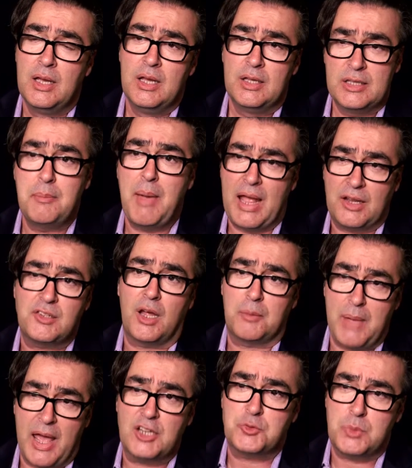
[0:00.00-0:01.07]
demand-side
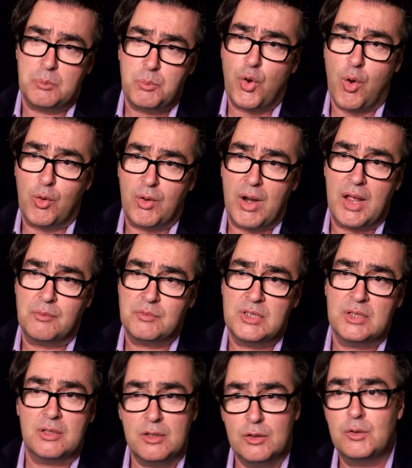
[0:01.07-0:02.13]
management programs,
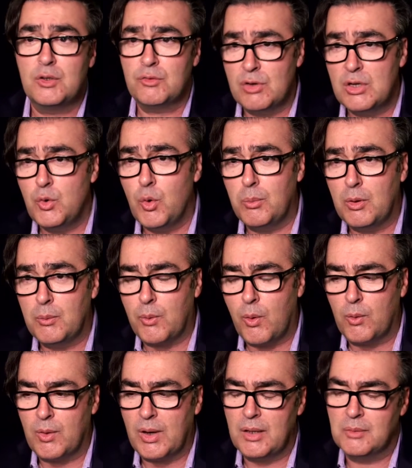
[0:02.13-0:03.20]
including renewable
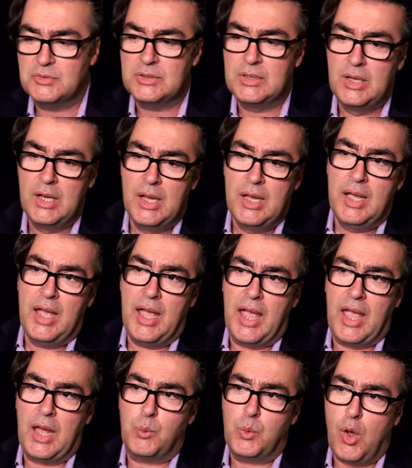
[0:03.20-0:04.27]
programs.
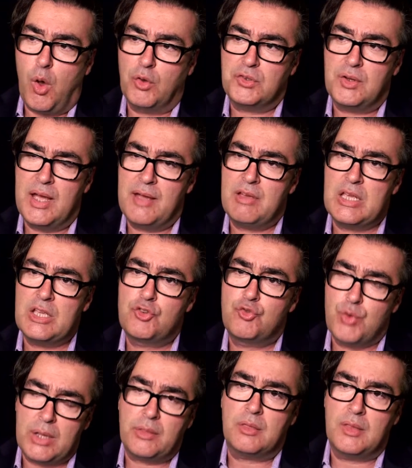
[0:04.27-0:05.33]
And we also have a
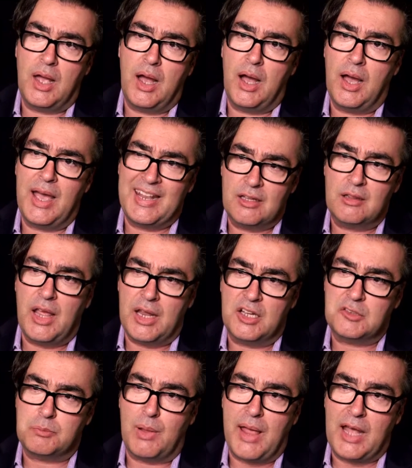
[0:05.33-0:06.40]
grid
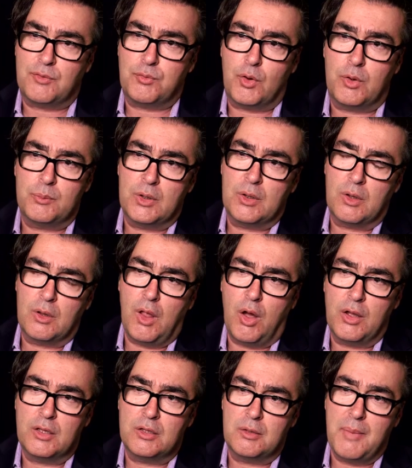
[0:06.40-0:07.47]
analytics platform that
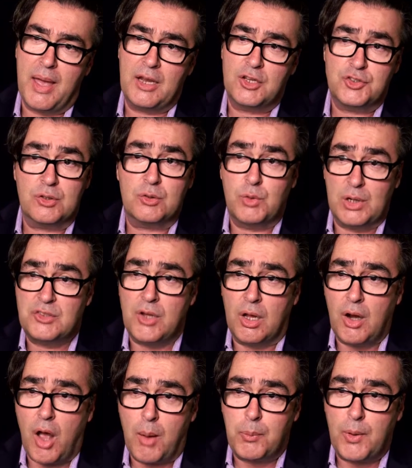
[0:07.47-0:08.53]
allow you to manage your
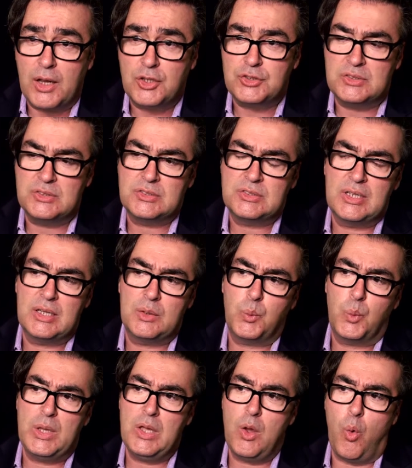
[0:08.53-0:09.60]
grid-side operations. And
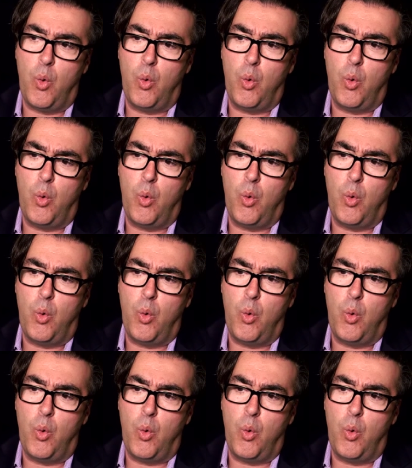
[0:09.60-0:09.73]
we